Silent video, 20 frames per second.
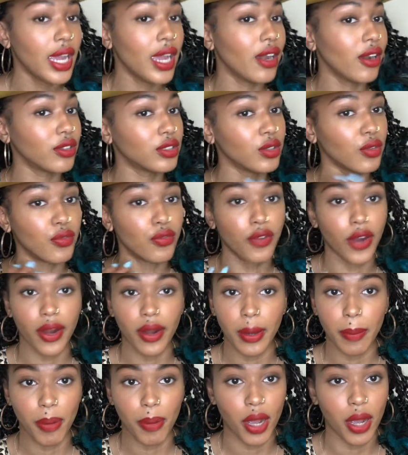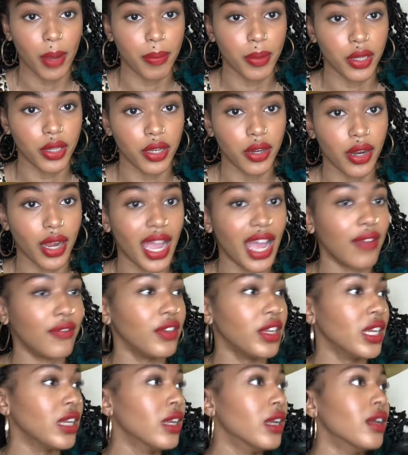and also very popular,
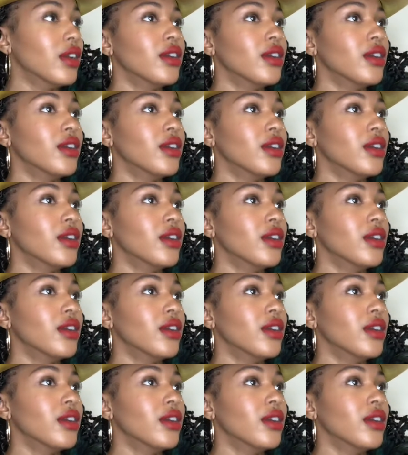having